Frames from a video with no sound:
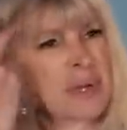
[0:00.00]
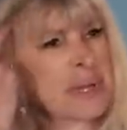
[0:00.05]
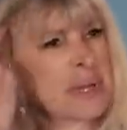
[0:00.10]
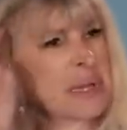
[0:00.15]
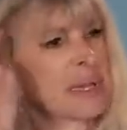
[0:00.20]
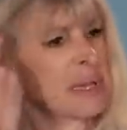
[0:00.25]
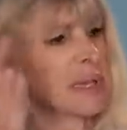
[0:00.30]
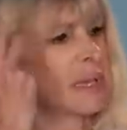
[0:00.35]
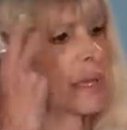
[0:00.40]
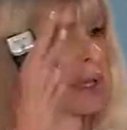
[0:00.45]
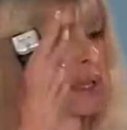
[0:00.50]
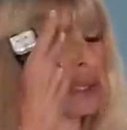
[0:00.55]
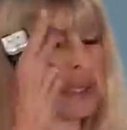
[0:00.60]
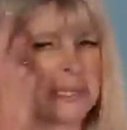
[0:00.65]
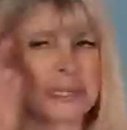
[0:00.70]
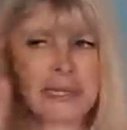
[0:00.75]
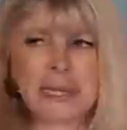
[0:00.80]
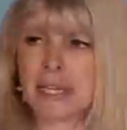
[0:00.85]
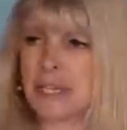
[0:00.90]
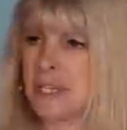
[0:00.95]
working? I
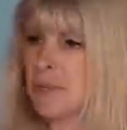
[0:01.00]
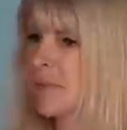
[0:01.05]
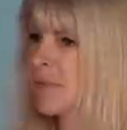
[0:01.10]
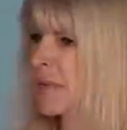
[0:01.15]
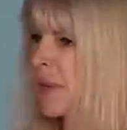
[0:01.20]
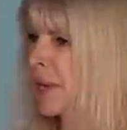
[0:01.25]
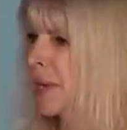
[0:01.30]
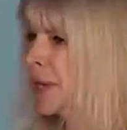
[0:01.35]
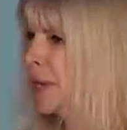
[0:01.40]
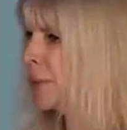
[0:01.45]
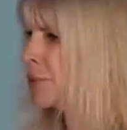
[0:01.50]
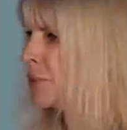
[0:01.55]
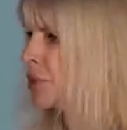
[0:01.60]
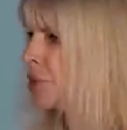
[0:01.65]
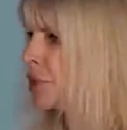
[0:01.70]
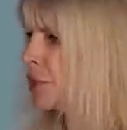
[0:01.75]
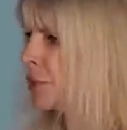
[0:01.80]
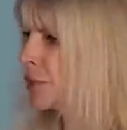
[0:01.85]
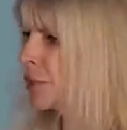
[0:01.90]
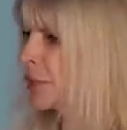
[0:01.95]
sit next to a vending
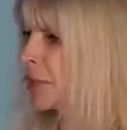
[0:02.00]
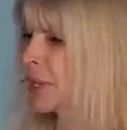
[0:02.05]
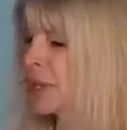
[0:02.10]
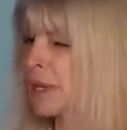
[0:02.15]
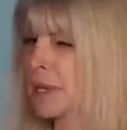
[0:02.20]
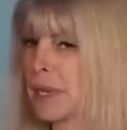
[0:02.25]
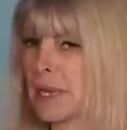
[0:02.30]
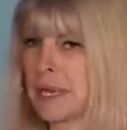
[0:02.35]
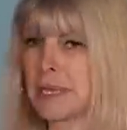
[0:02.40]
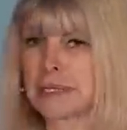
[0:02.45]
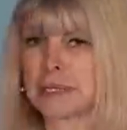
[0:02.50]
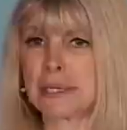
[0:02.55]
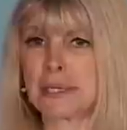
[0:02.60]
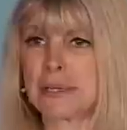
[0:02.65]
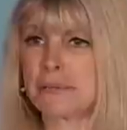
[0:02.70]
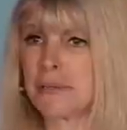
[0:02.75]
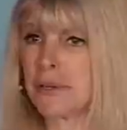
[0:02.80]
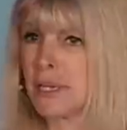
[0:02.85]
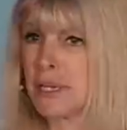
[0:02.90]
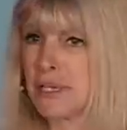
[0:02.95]
machine with Kit Kats in
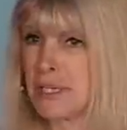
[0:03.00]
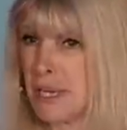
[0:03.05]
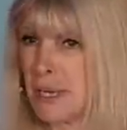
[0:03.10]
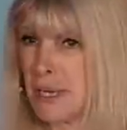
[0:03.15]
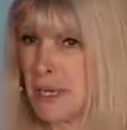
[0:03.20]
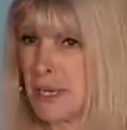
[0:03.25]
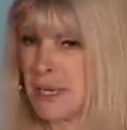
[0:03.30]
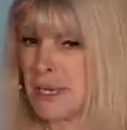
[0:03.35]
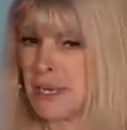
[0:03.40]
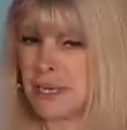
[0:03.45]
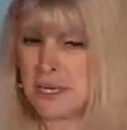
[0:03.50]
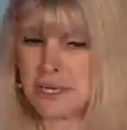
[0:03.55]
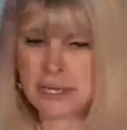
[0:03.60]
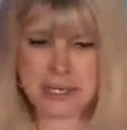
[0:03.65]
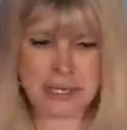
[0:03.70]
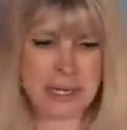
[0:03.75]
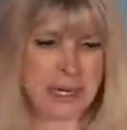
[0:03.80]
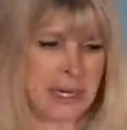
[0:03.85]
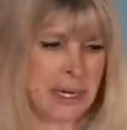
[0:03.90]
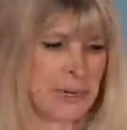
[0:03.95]
it for like 10
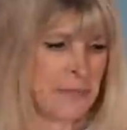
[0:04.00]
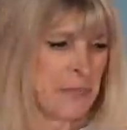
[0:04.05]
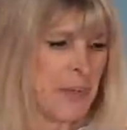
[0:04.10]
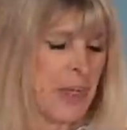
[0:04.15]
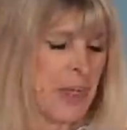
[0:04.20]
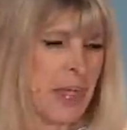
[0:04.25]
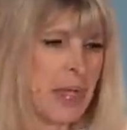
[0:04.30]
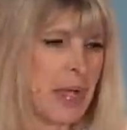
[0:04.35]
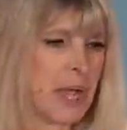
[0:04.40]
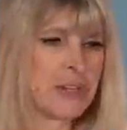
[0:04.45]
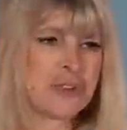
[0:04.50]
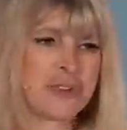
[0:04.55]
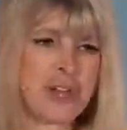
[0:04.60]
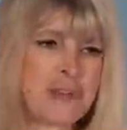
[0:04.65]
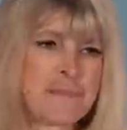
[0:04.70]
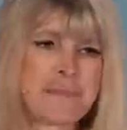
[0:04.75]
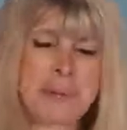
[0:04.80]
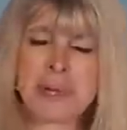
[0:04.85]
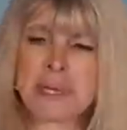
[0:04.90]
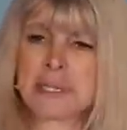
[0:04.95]
years. I
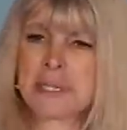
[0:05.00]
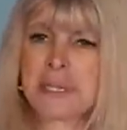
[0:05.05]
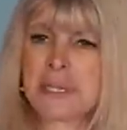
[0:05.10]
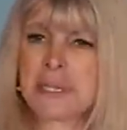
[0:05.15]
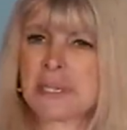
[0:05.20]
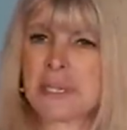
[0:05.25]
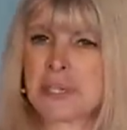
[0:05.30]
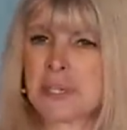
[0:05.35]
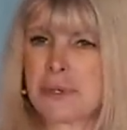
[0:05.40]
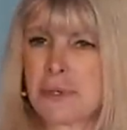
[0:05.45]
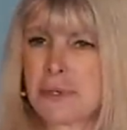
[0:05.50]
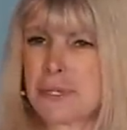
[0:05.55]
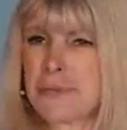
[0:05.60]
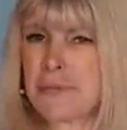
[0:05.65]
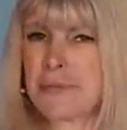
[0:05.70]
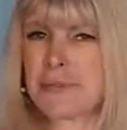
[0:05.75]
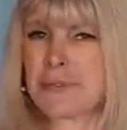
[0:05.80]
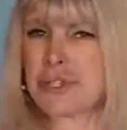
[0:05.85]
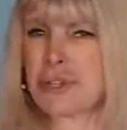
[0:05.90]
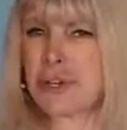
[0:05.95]
drive past these stores full of